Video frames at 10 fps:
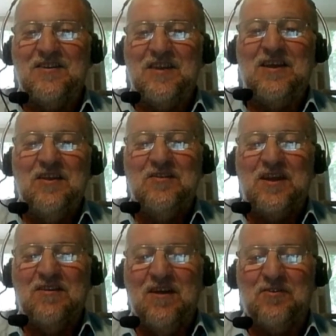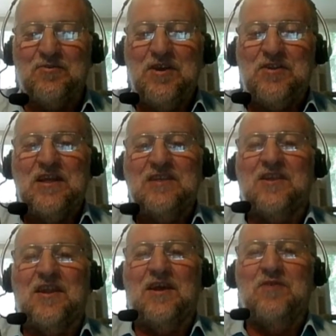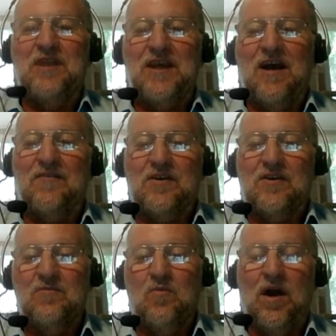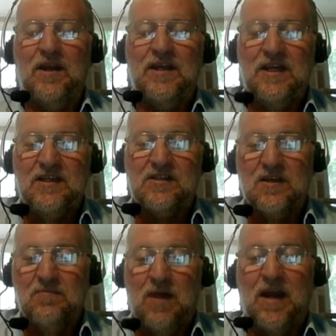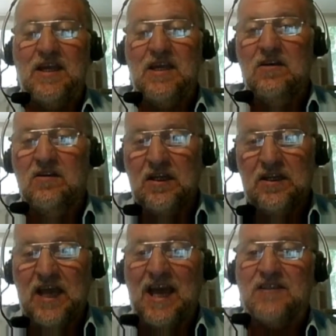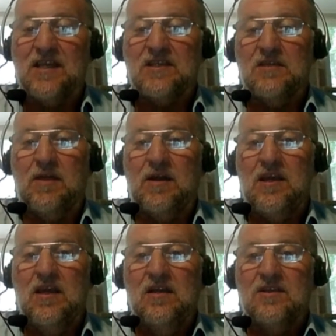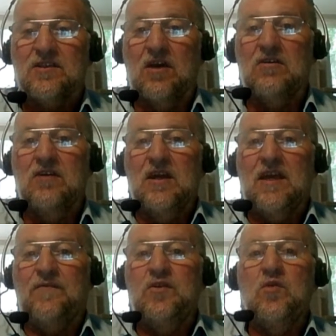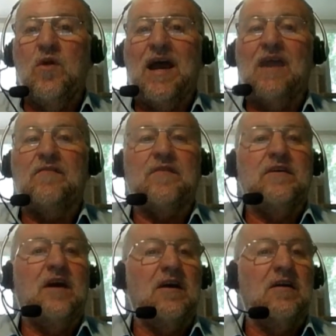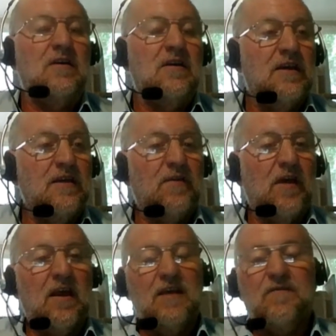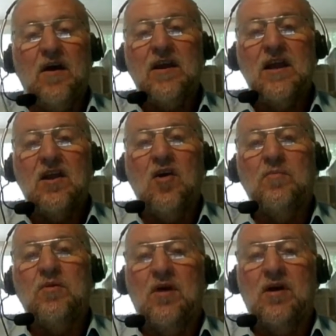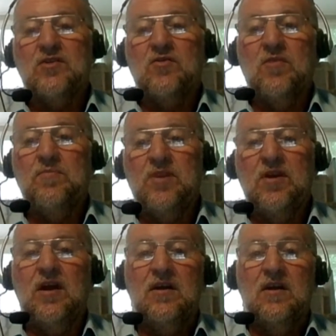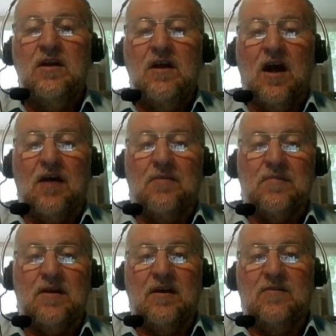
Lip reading: There are three things that they're really after. One is money and the access to money. So if you have, if I can compromise your computer and